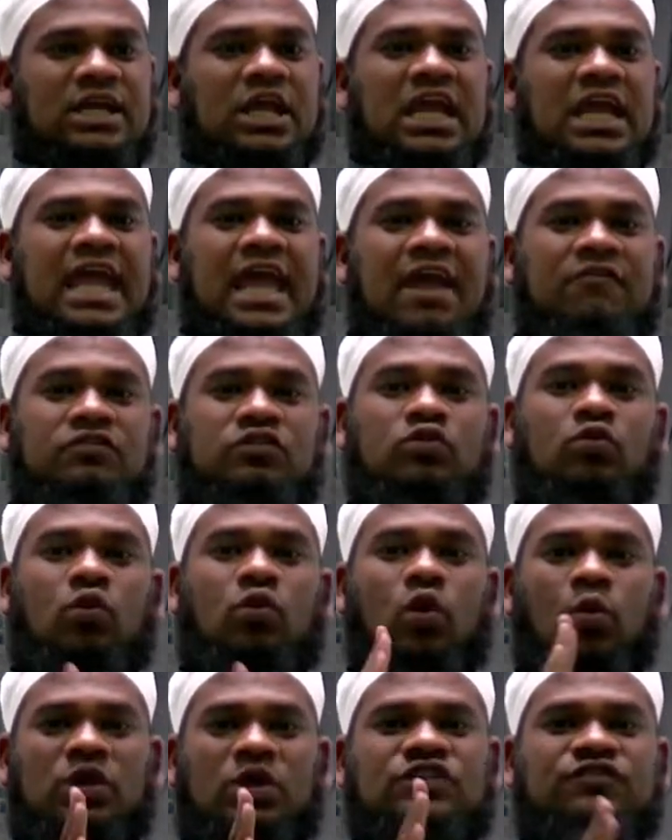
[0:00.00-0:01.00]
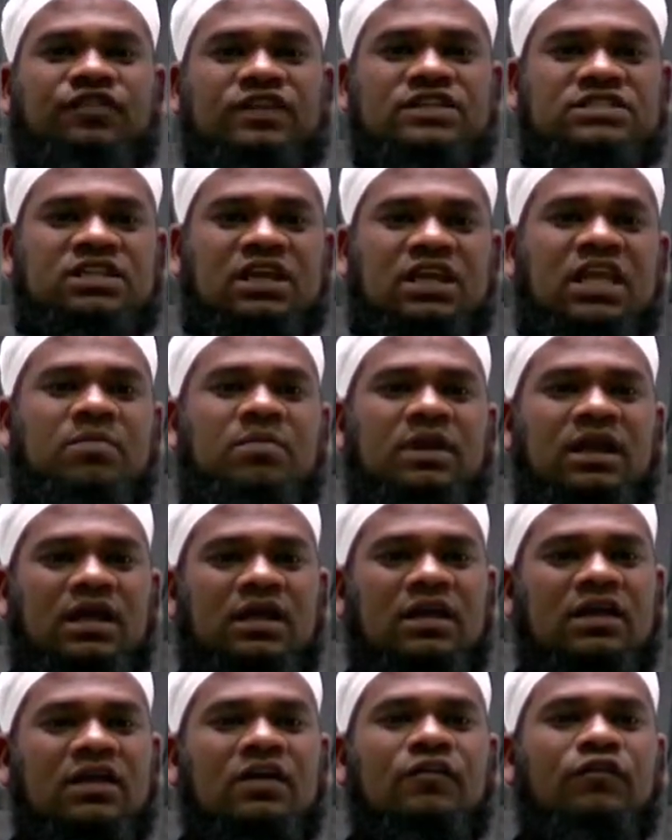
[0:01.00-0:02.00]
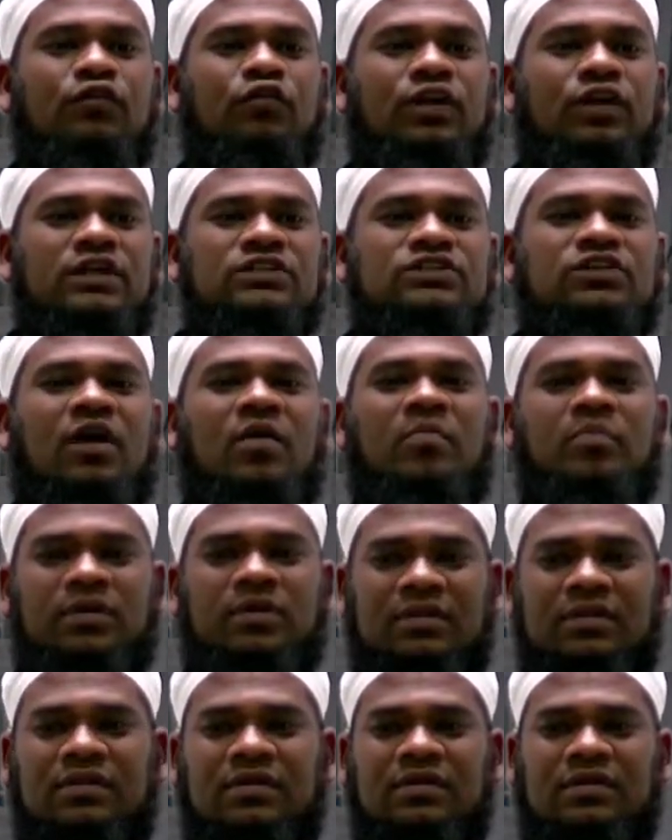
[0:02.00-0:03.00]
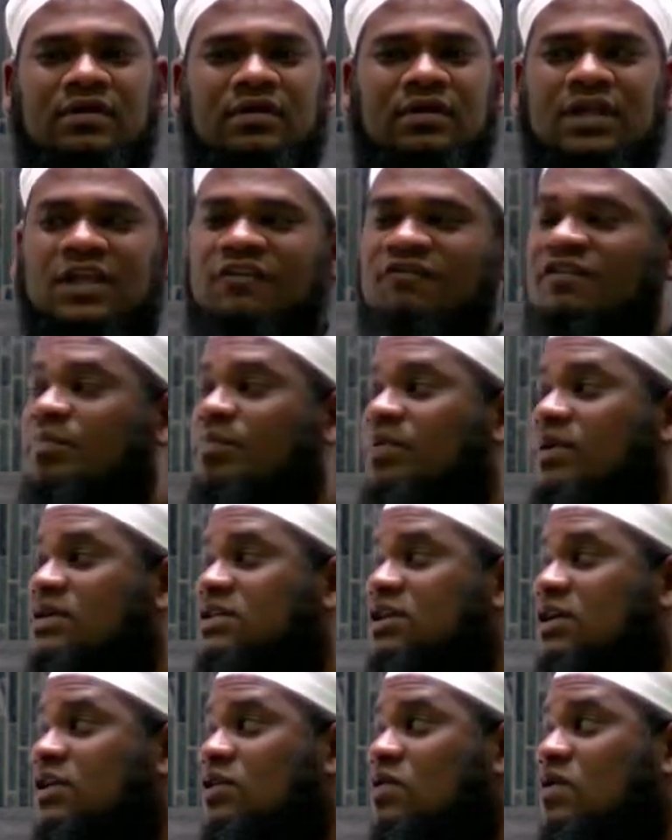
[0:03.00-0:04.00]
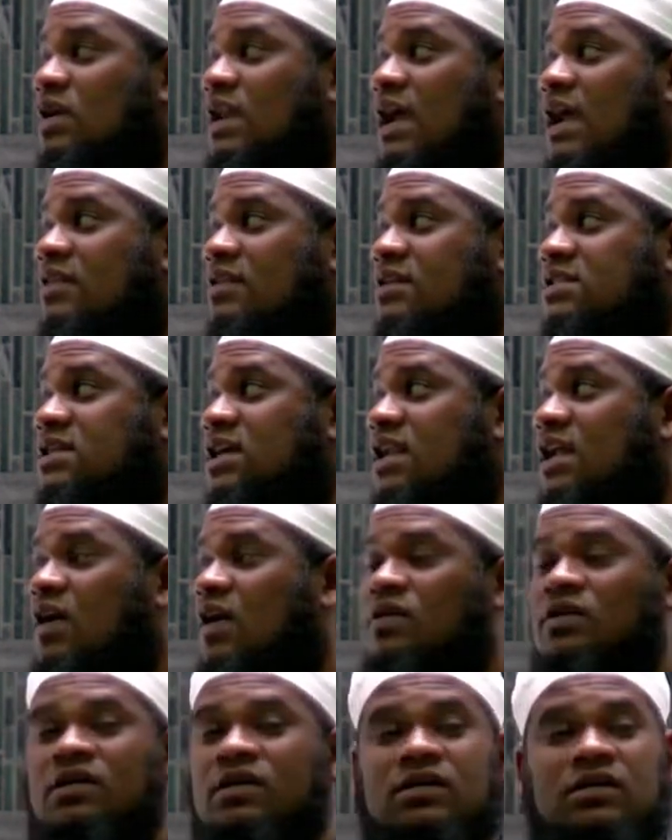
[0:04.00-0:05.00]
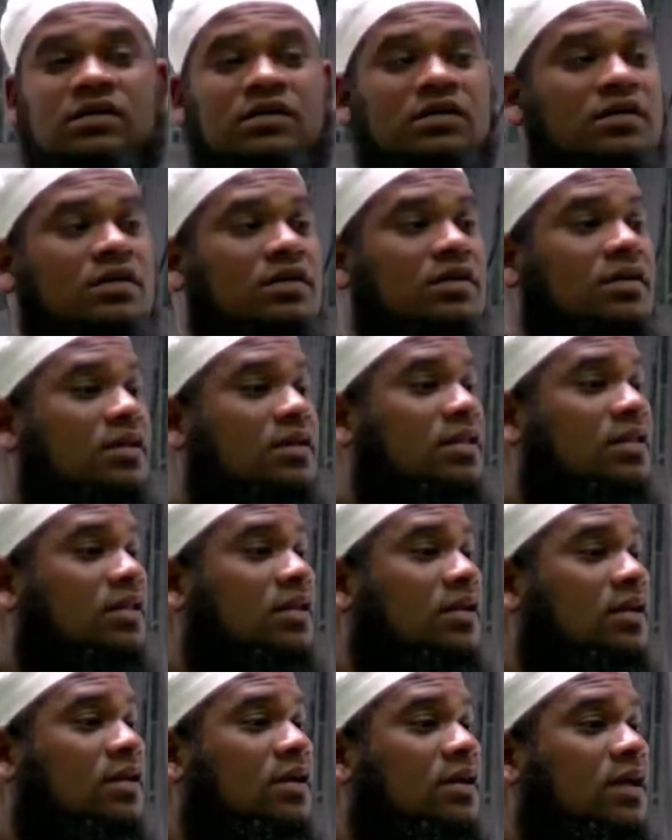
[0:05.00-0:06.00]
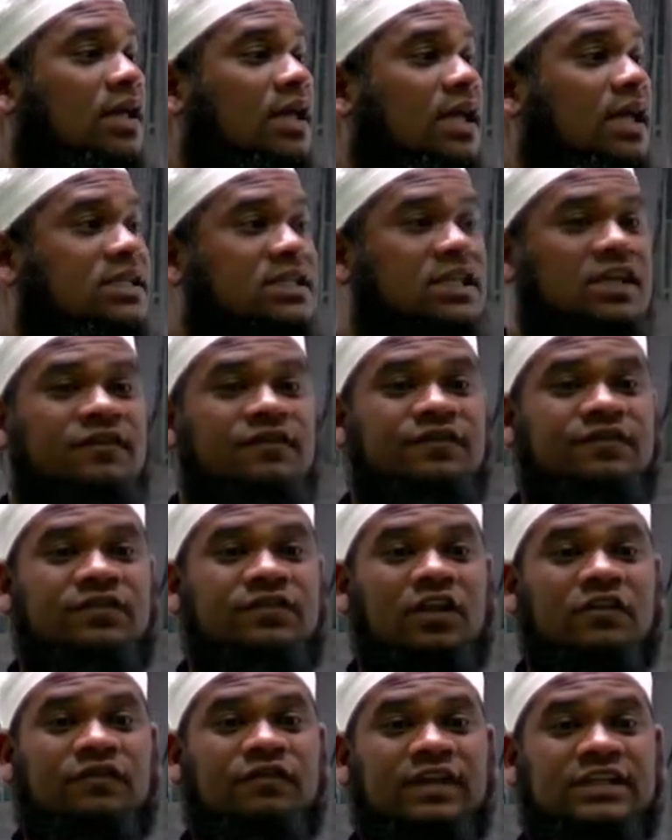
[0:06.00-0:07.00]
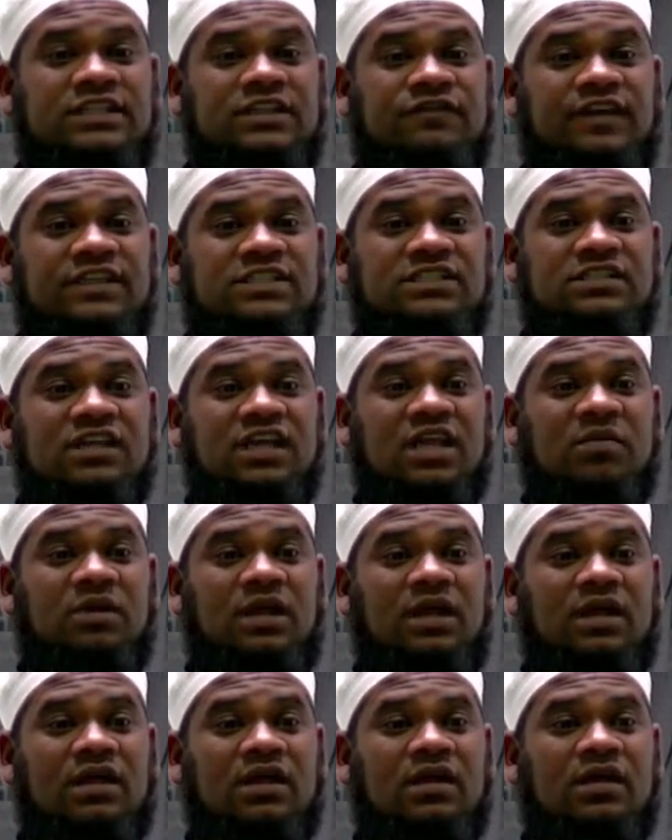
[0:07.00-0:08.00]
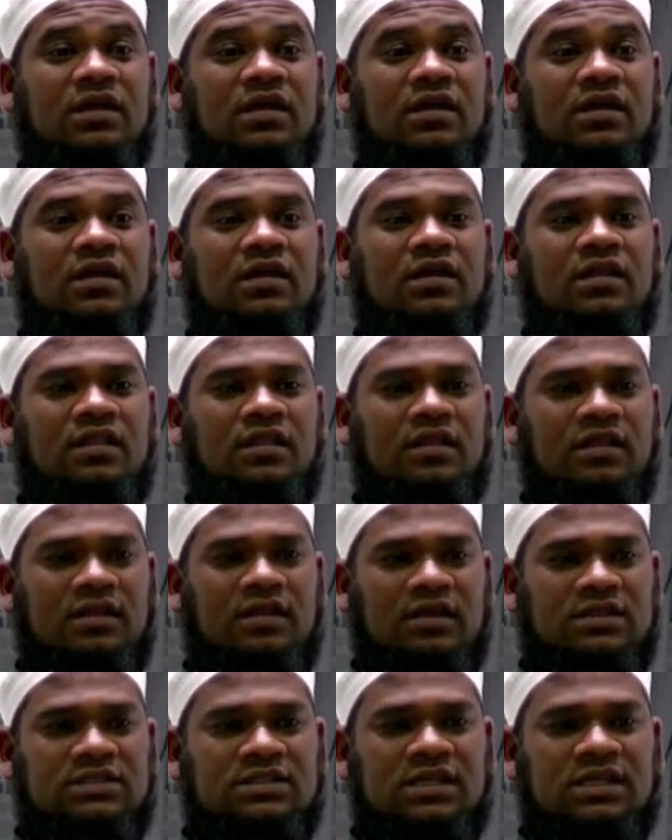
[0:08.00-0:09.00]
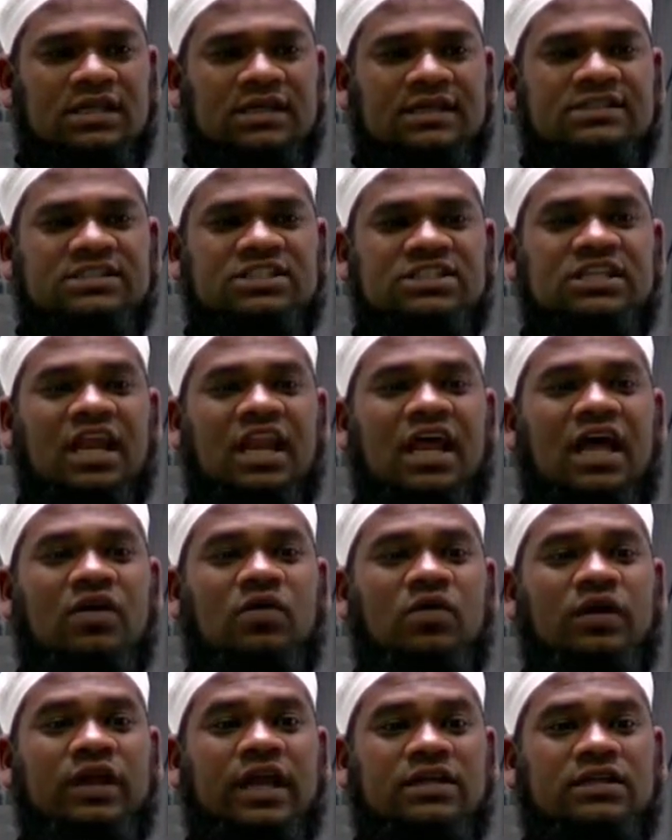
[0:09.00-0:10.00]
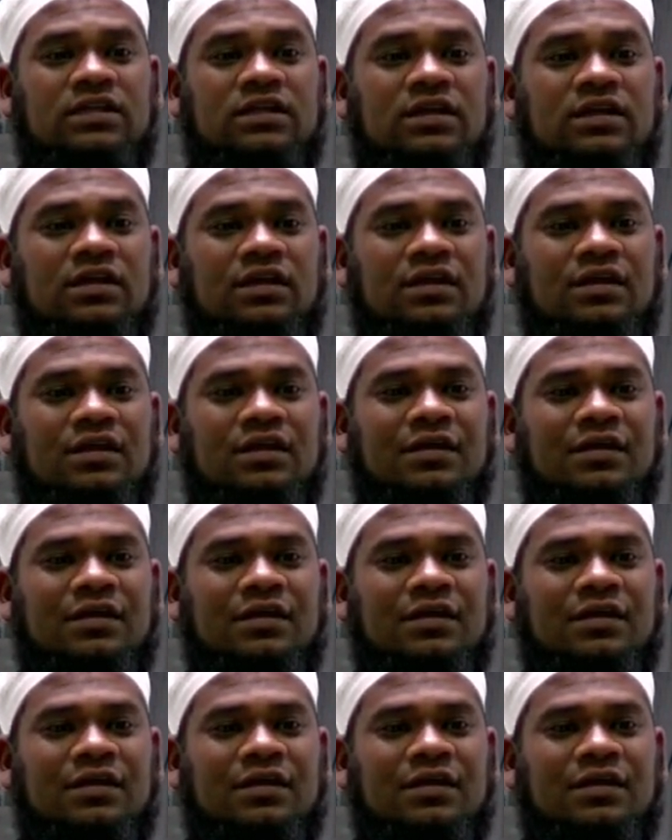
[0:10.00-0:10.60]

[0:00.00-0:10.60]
chest have to always face the Qibla. For example, if a person look like this around, is he facing the Qibla? Yes. Is his salah correct?